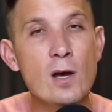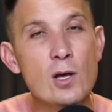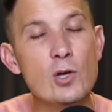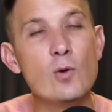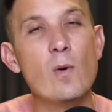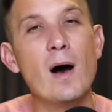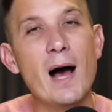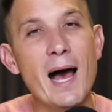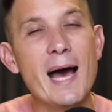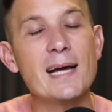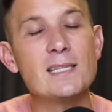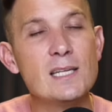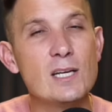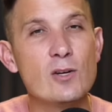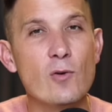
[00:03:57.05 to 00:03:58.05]
you are
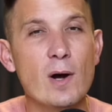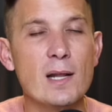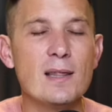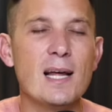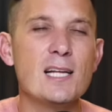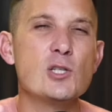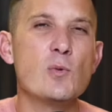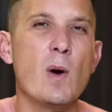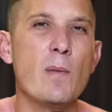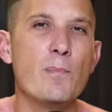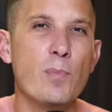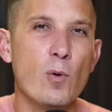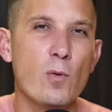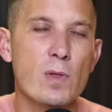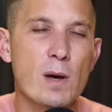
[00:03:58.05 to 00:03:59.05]
acting right. That's why
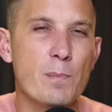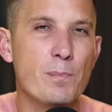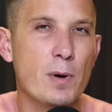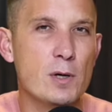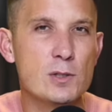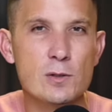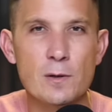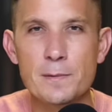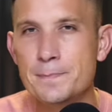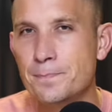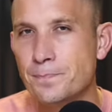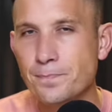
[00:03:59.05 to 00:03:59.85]
Paul the Apostle,